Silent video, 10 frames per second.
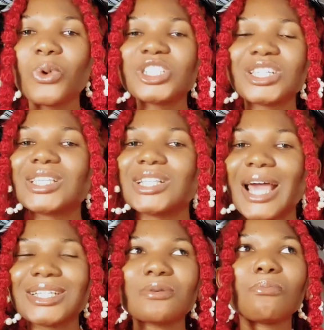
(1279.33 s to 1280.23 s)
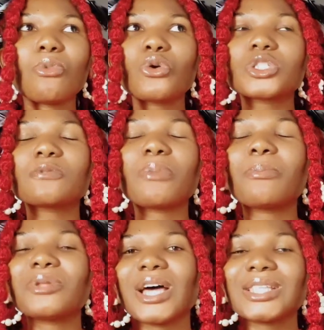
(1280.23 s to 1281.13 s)
which is like the most
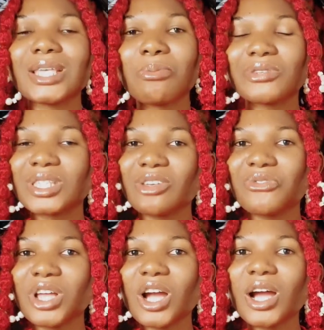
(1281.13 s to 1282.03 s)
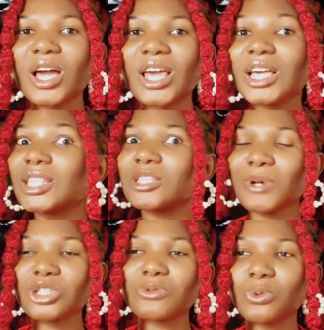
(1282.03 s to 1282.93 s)
popular type of stiffener in
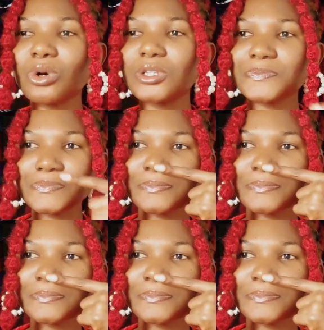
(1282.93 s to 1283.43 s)
this part of the world.